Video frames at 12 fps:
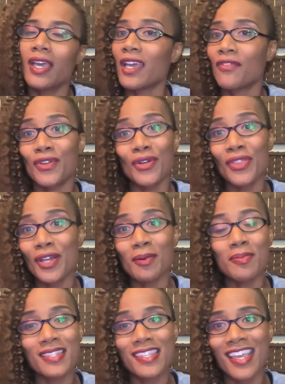if your
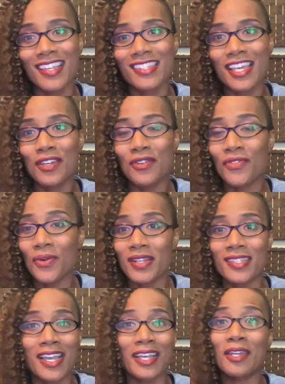therapist can't send you for a
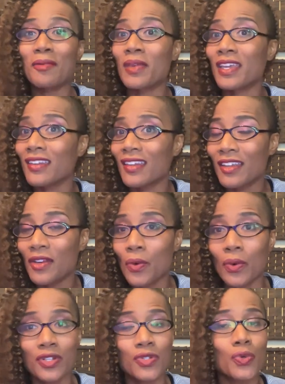second opinion
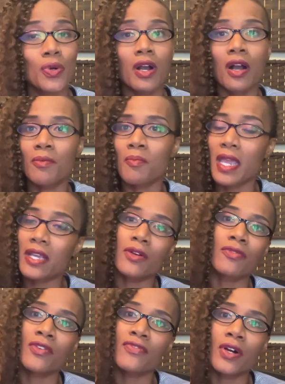or to make a
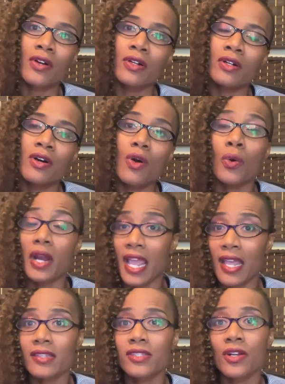referral or
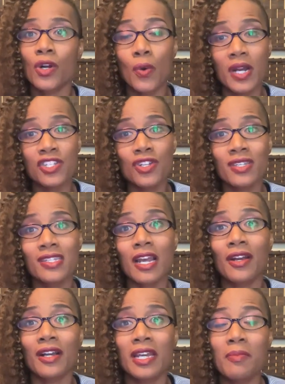answer questions
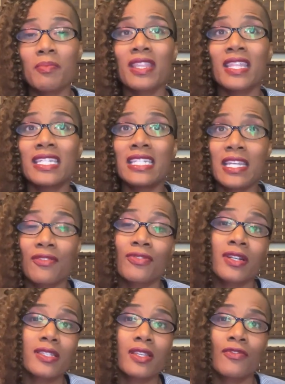that are going to be the
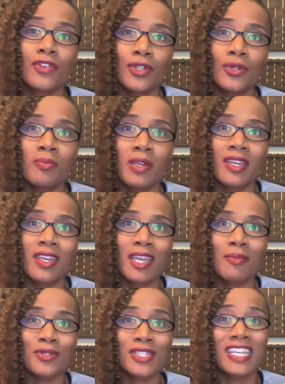difference of you being
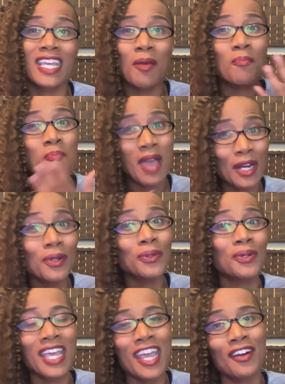able to get
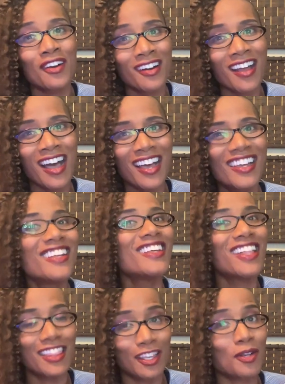medical care or not,
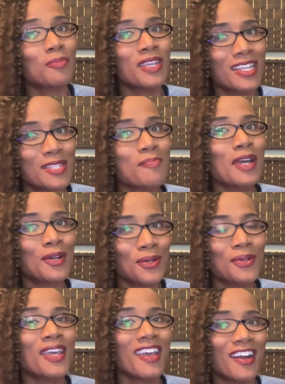therapy is
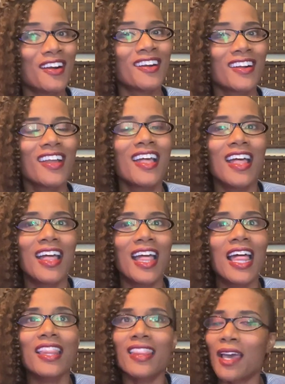medical care,
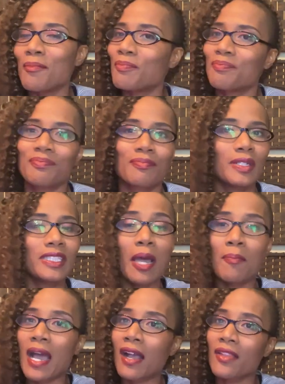then put
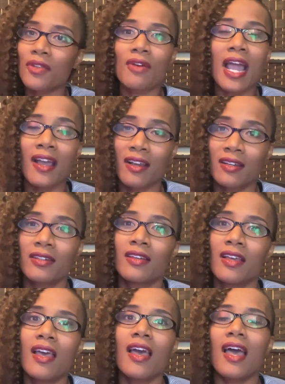that back on the rack
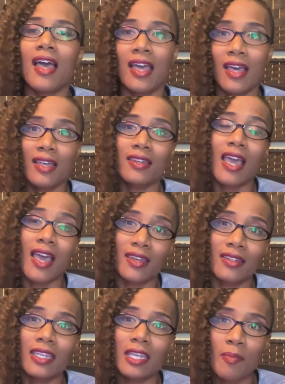
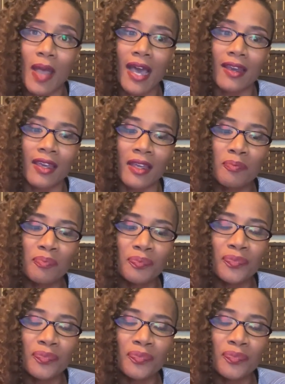and keep at it.